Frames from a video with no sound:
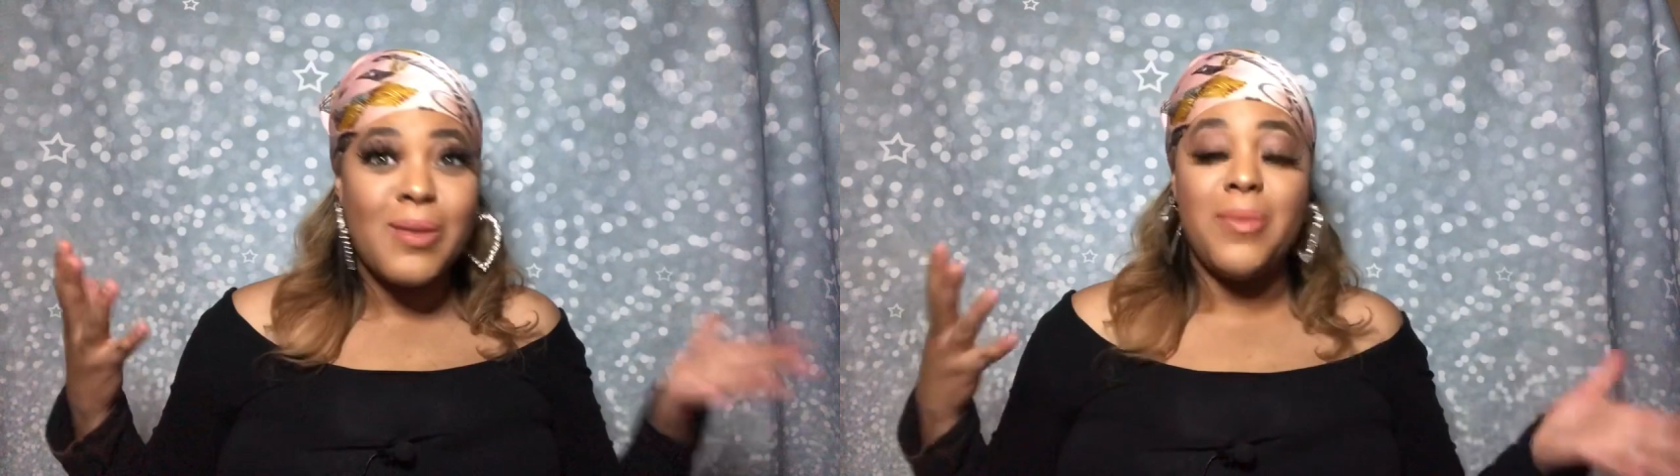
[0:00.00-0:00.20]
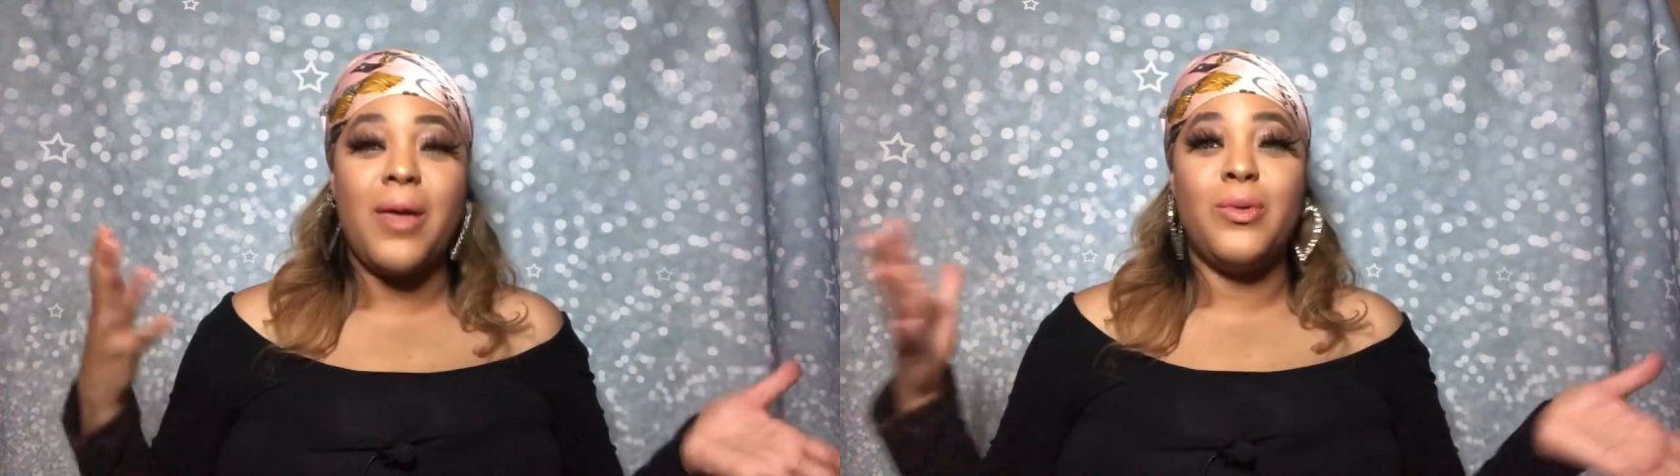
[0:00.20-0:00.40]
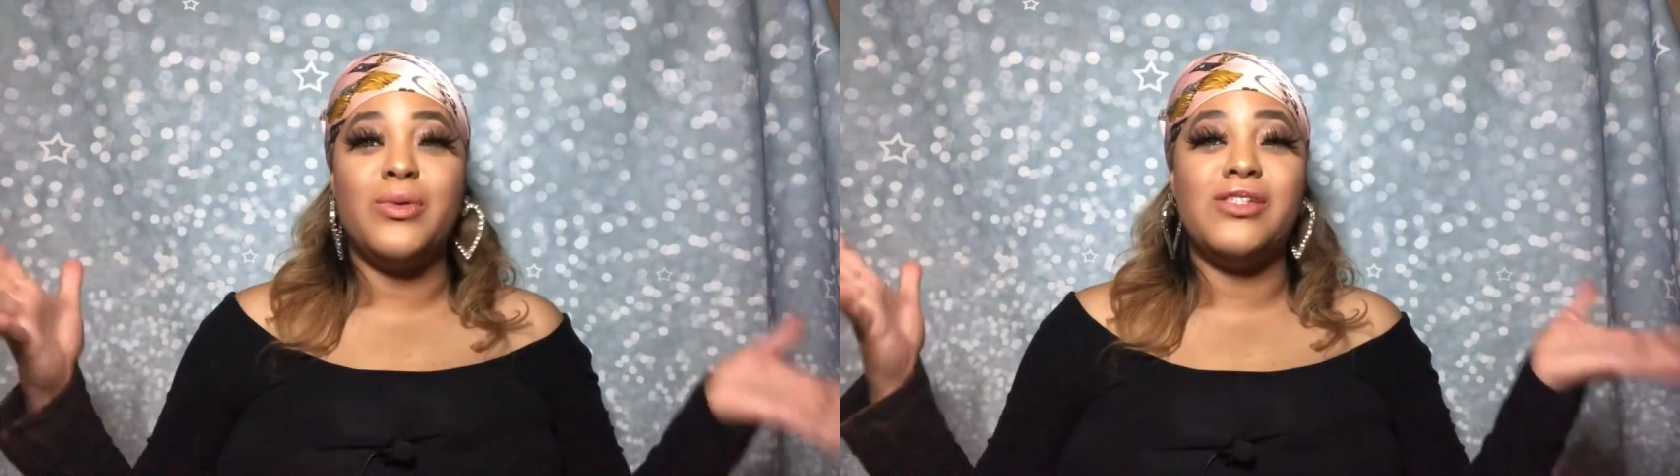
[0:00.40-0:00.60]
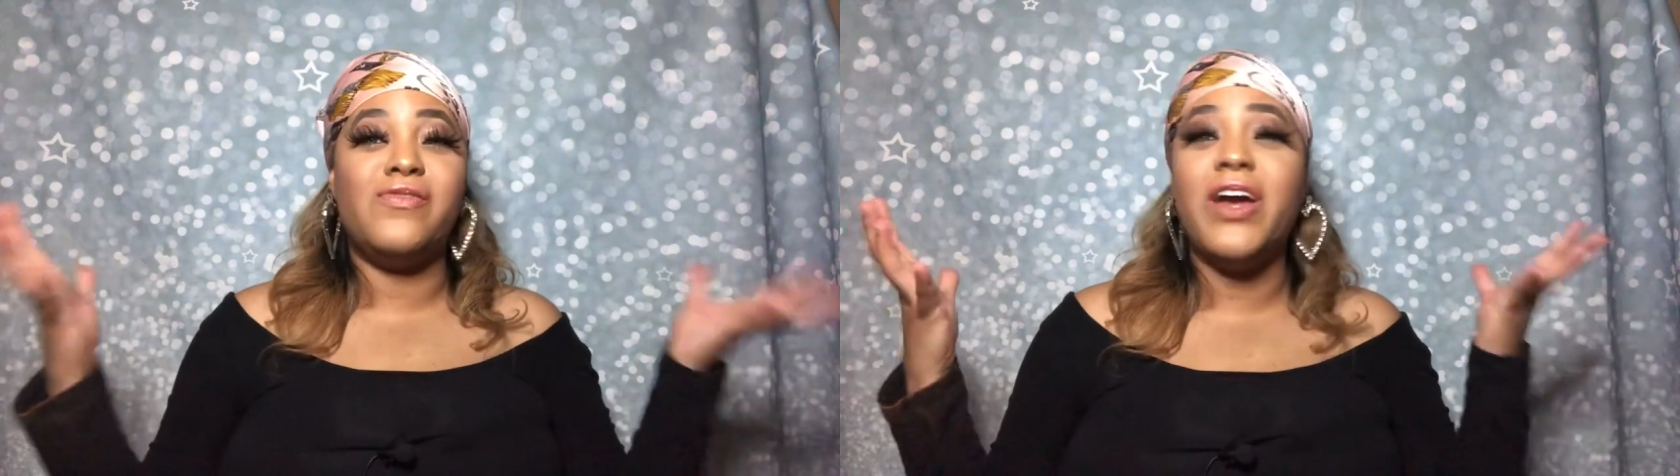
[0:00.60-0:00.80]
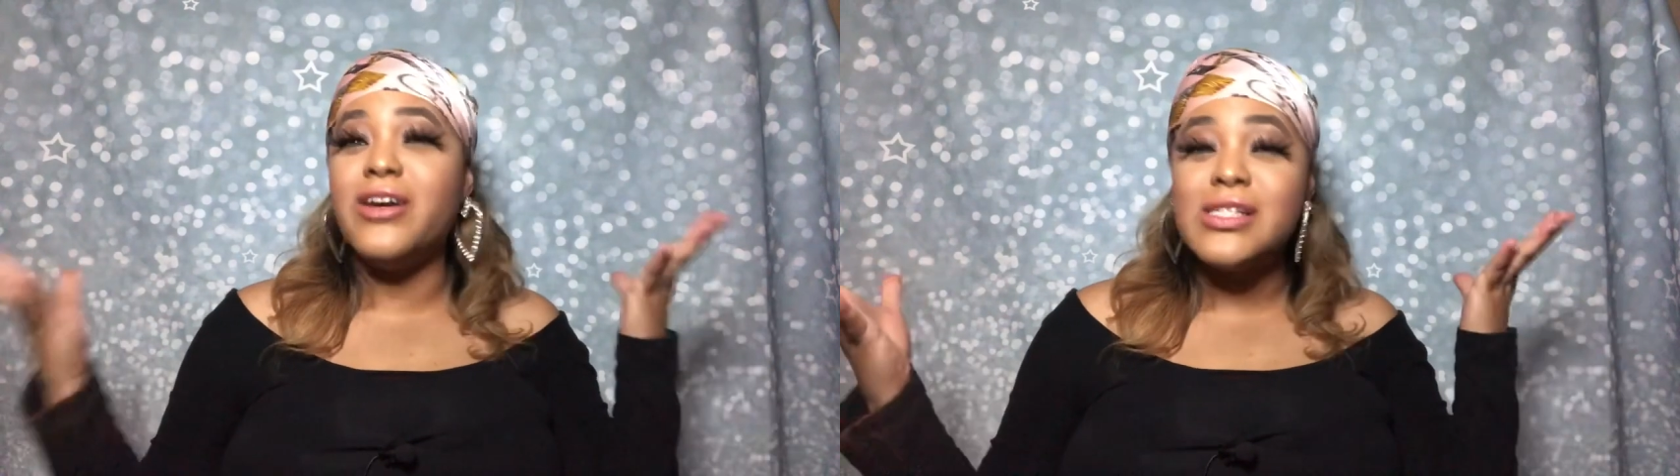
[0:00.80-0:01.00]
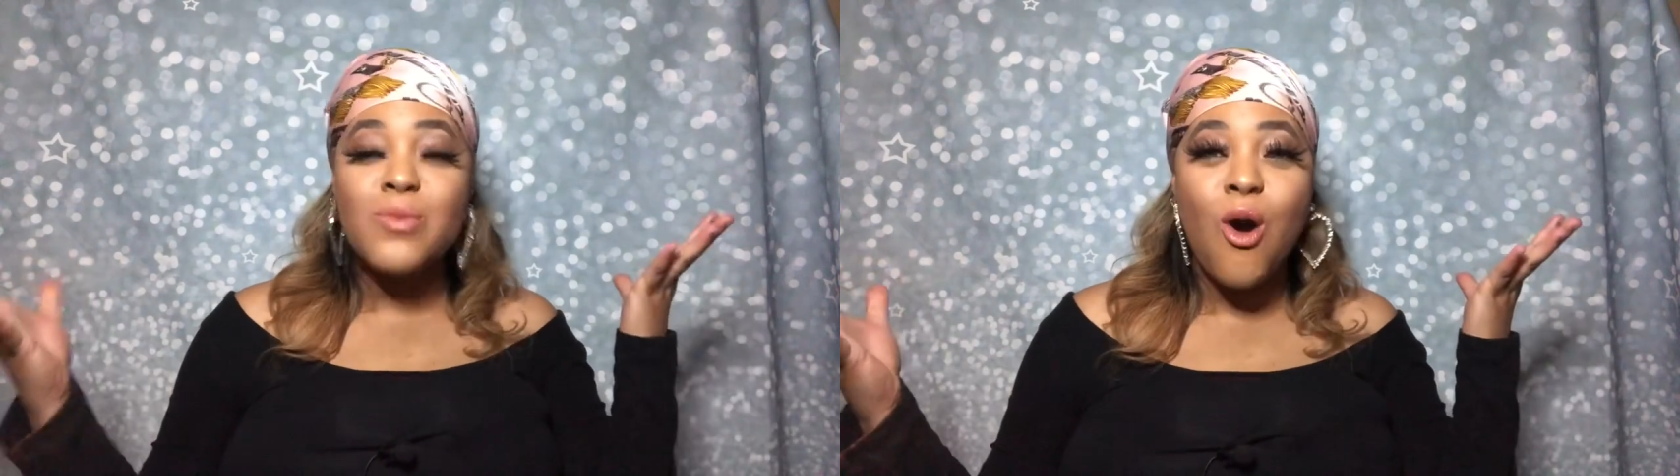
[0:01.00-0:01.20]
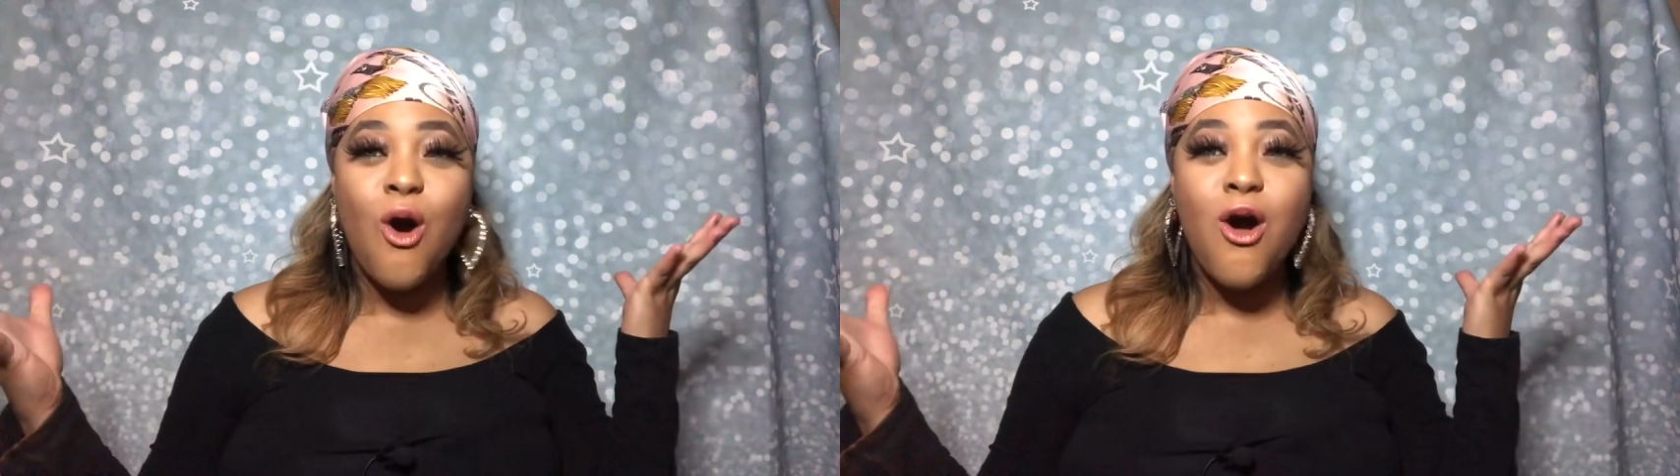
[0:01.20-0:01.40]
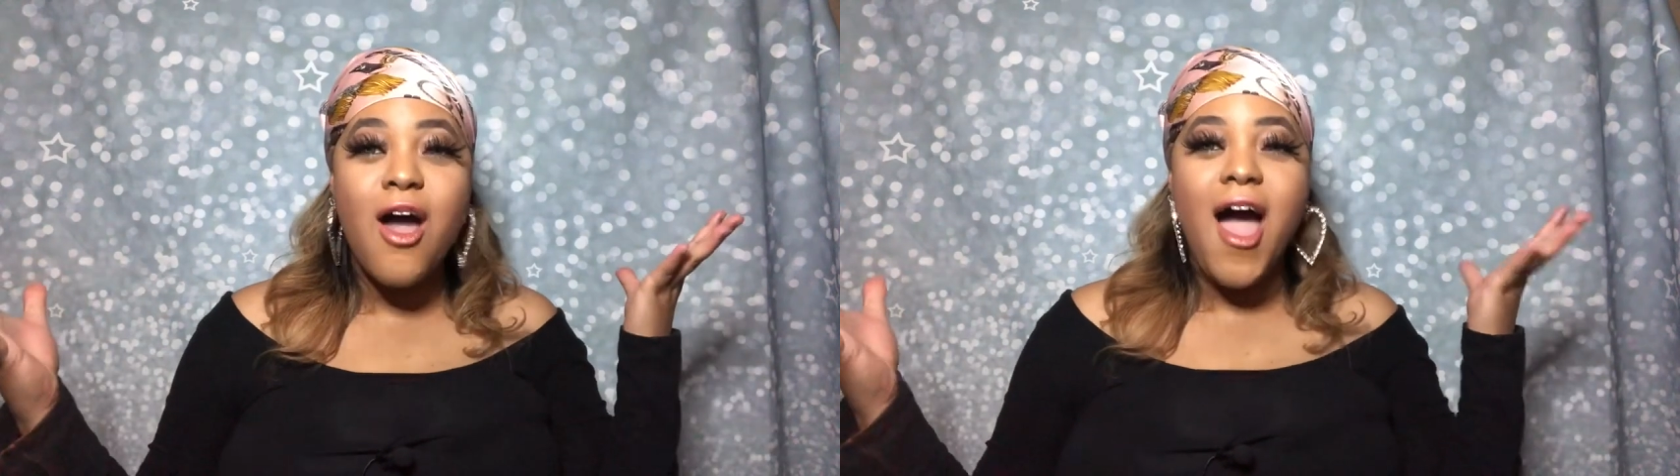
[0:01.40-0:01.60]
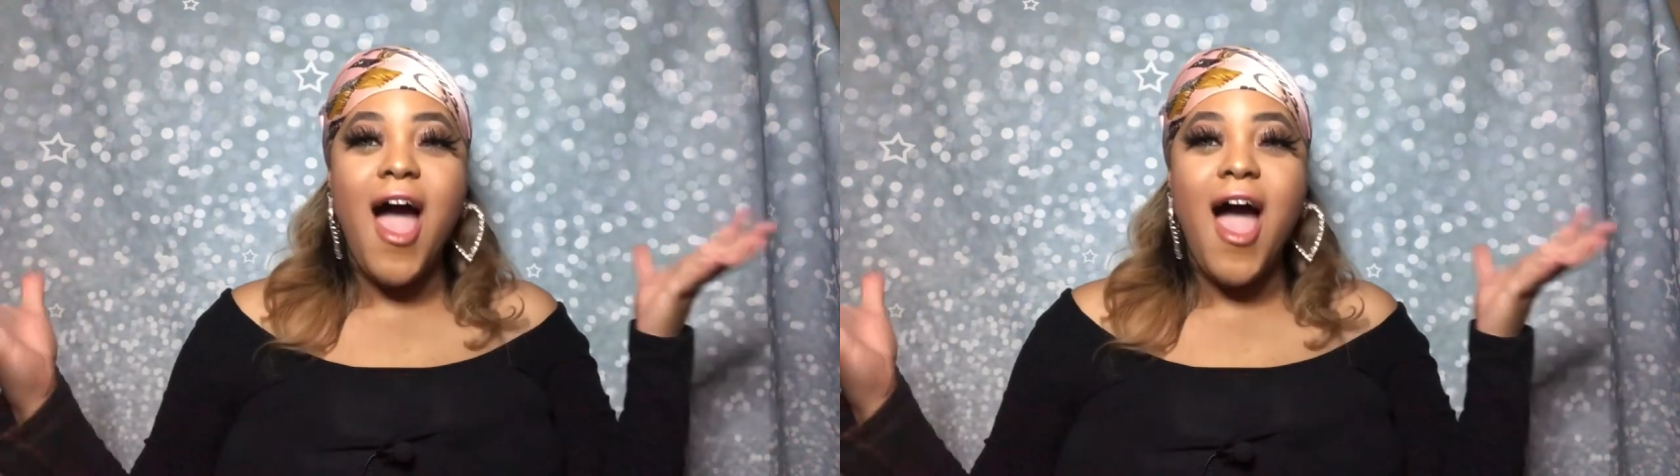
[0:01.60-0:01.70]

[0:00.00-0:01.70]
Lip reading: My baby was very small.